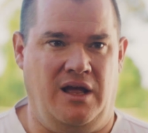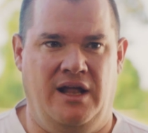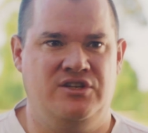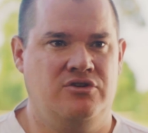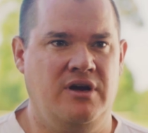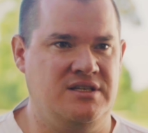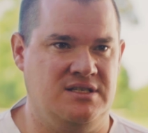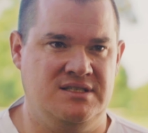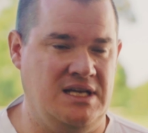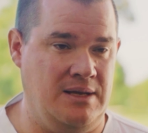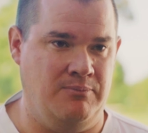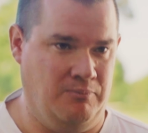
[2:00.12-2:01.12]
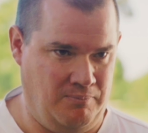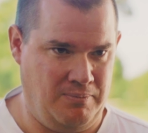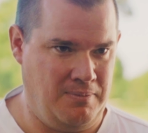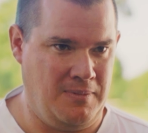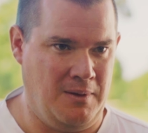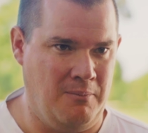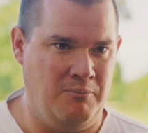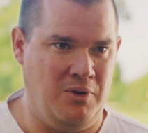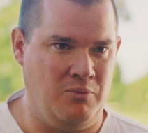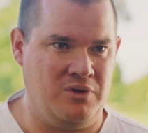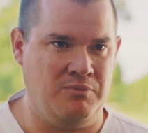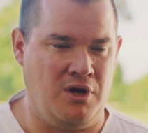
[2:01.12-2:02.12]
It's great to see,
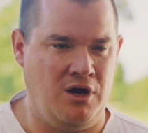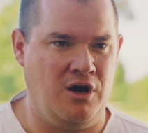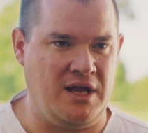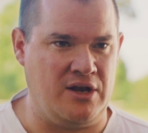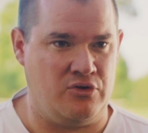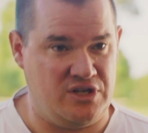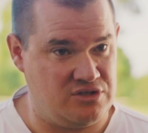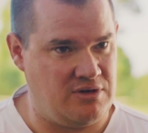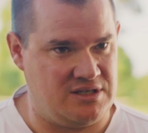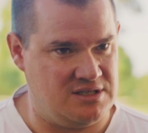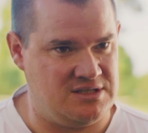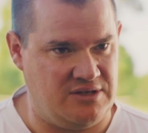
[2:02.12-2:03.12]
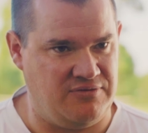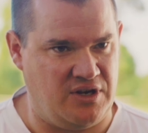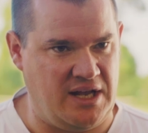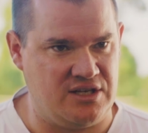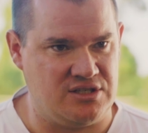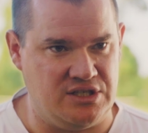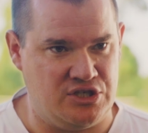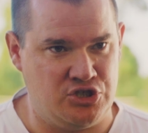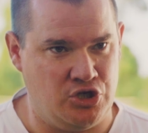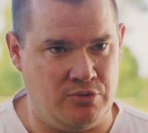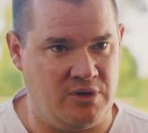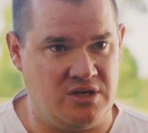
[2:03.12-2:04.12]
but with my hard hat on, it's great to see financially
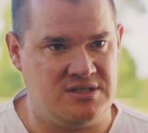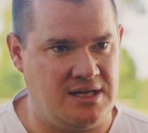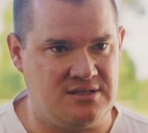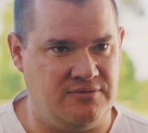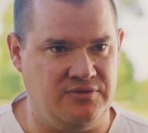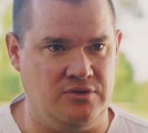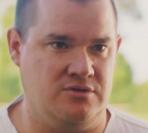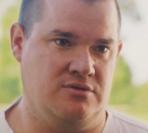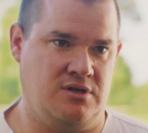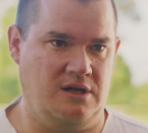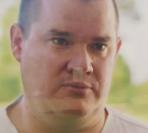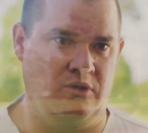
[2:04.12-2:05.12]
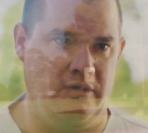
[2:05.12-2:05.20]
too, because that's the future of the club